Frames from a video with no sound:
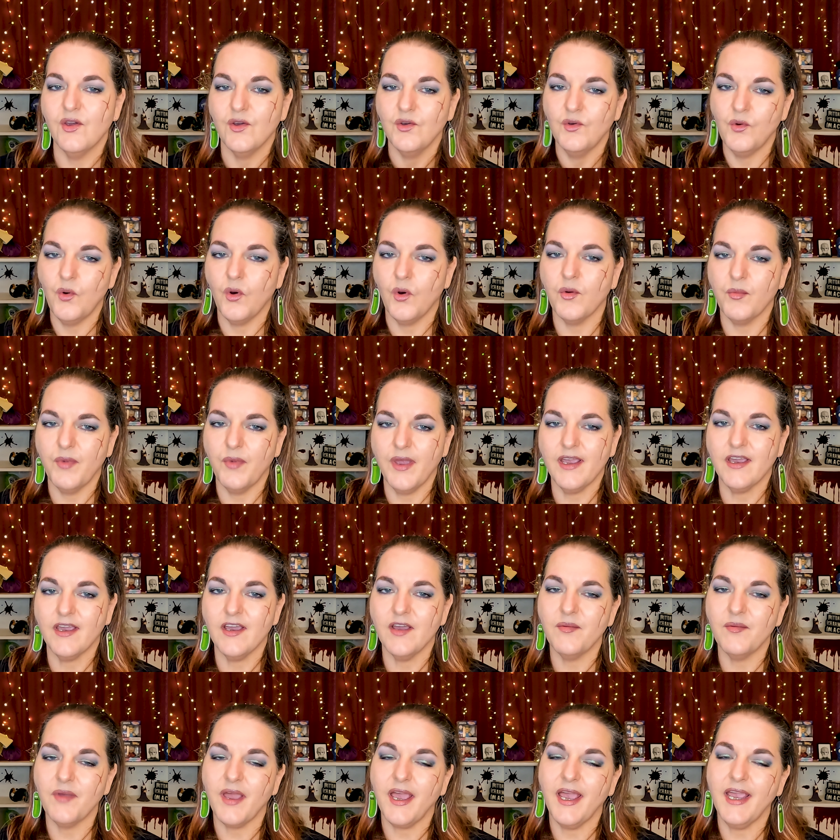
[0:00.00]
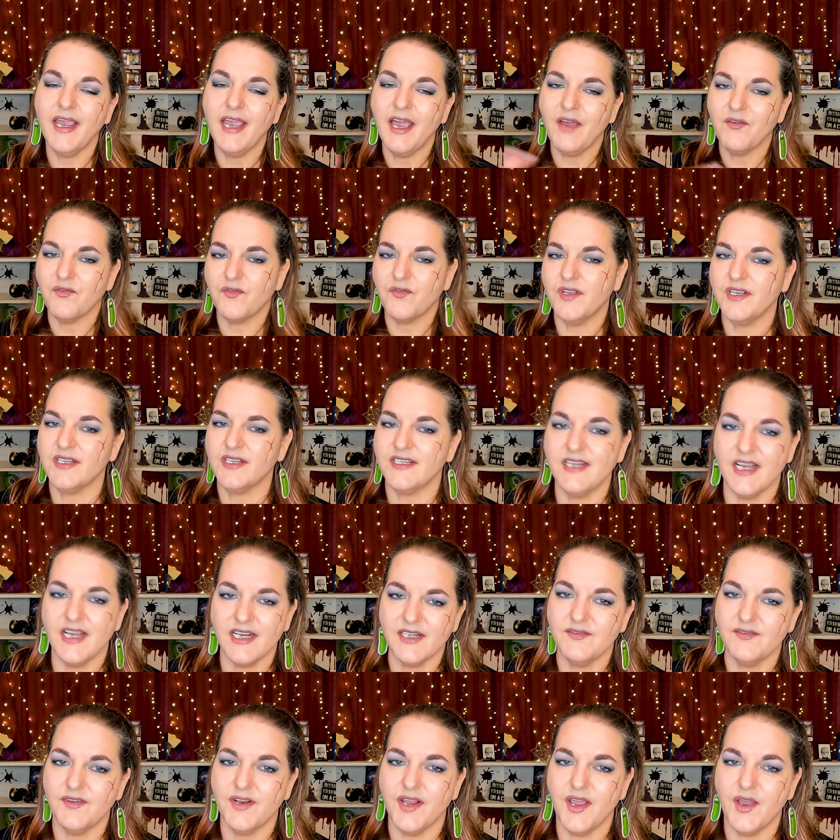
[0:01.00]
gore makeup, hang out for this next
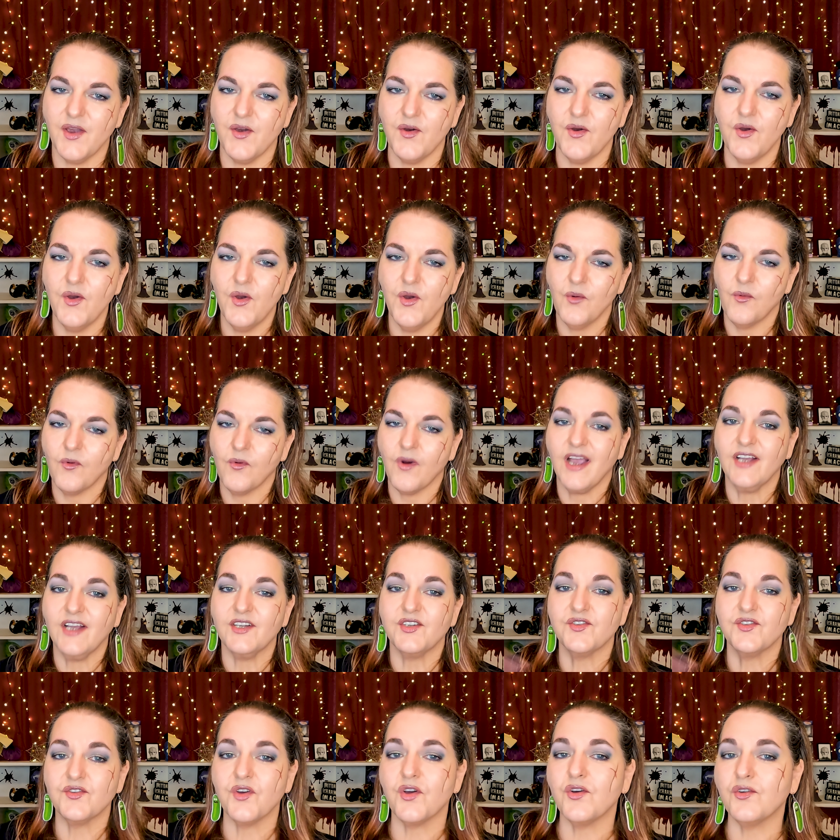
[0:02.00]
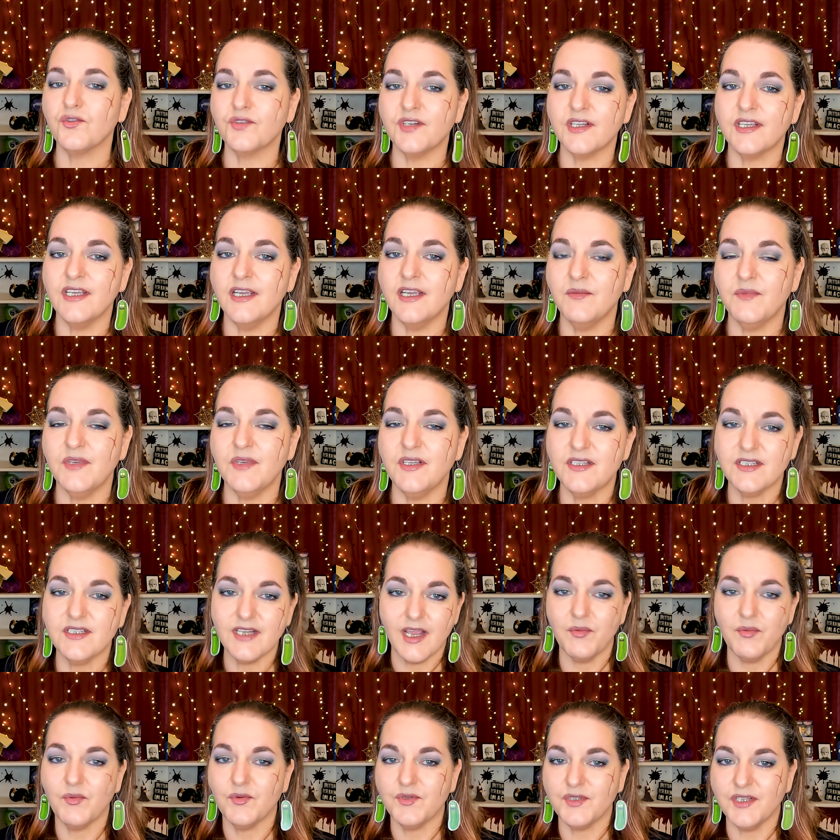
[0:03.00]
video where I struggle to keep these
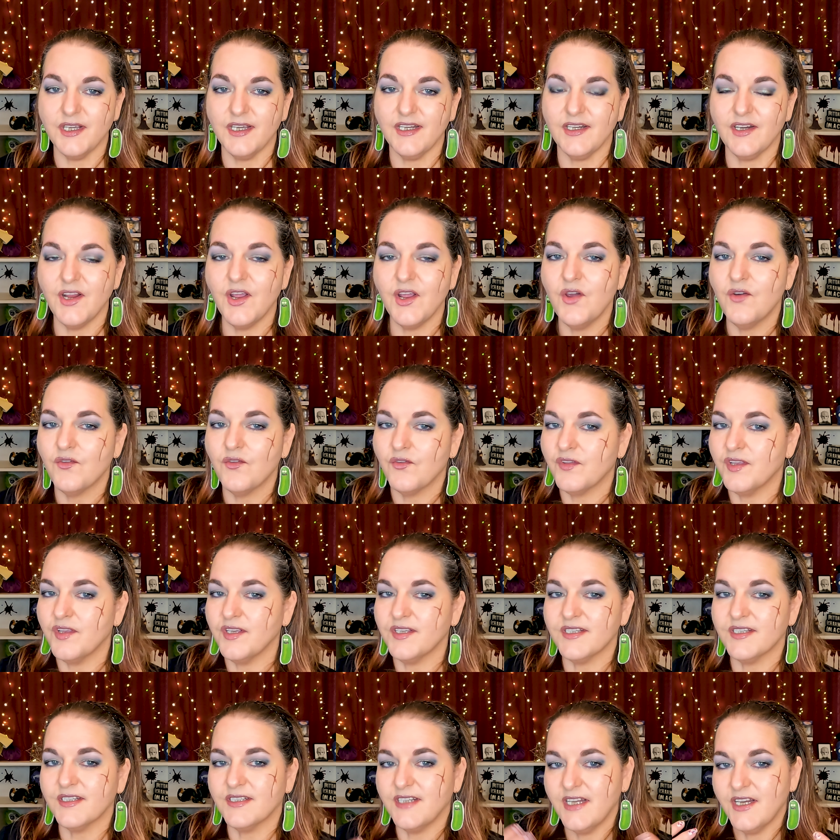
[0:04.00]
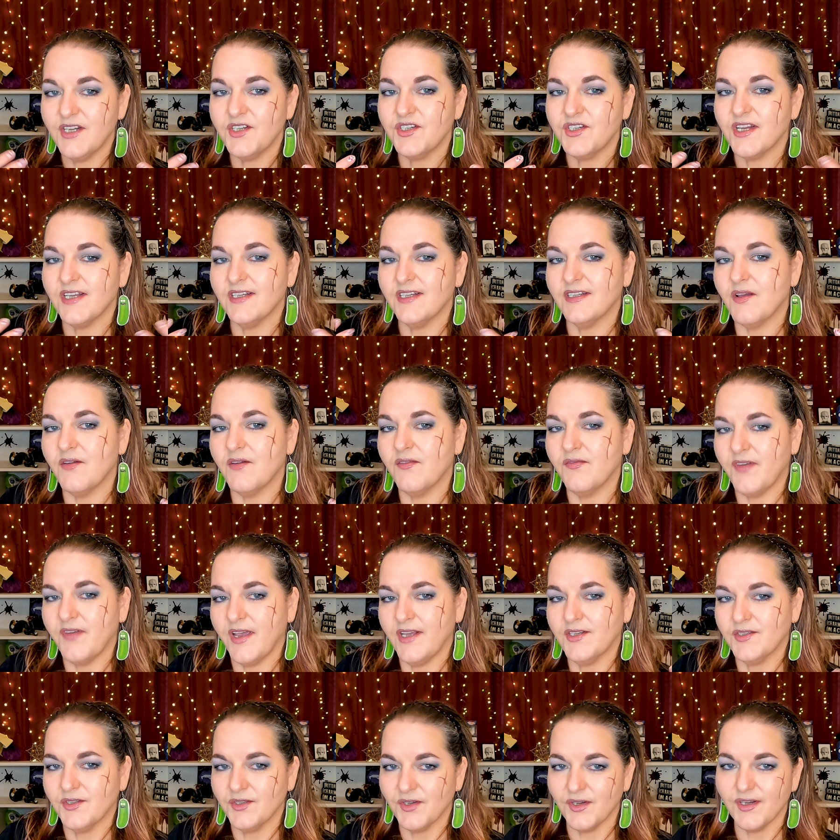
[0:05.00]
staples in for this stitch
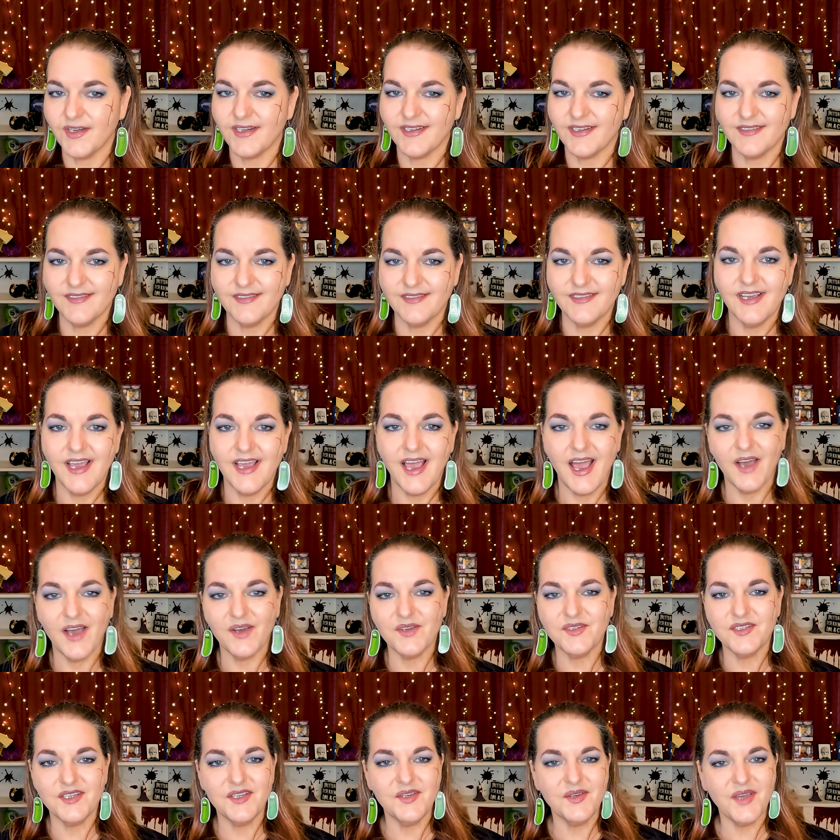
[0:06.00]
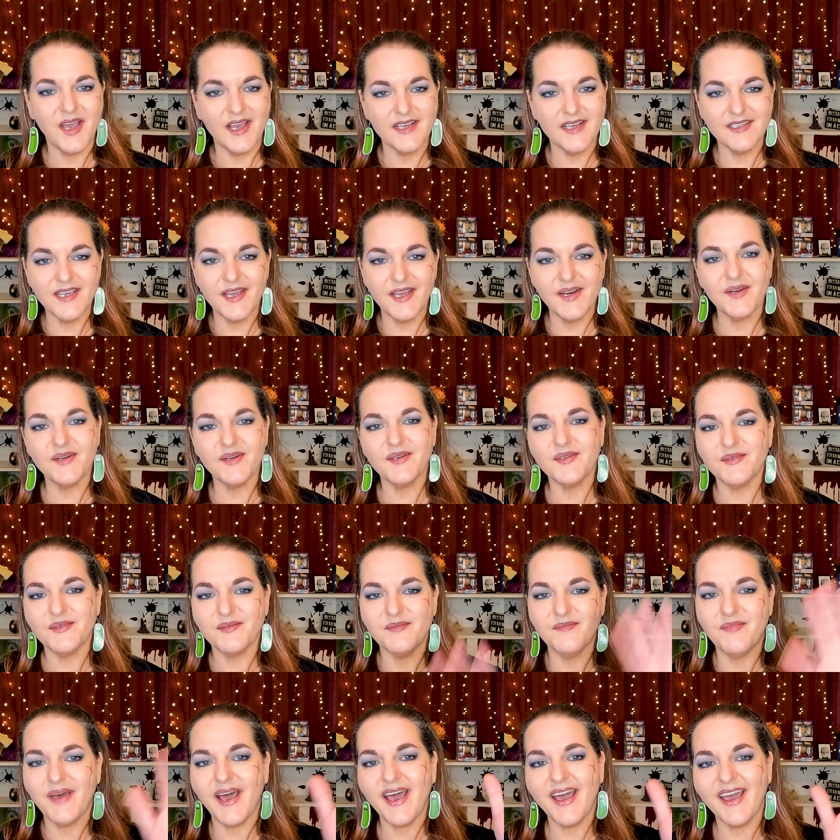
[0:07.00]
face look. I'll see you guys later.
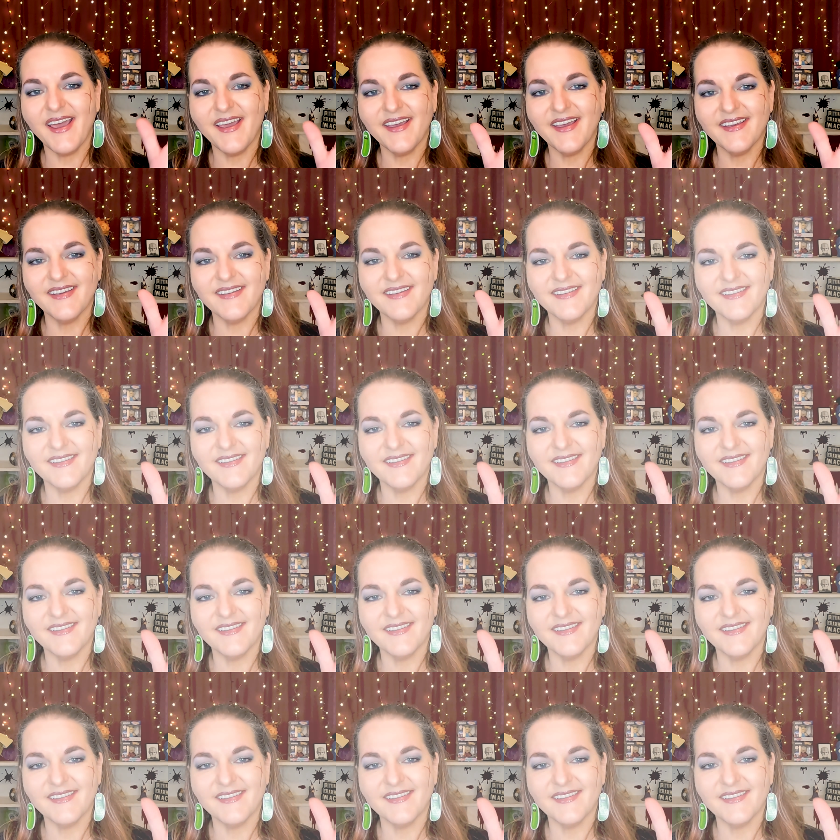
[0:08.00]
Bye.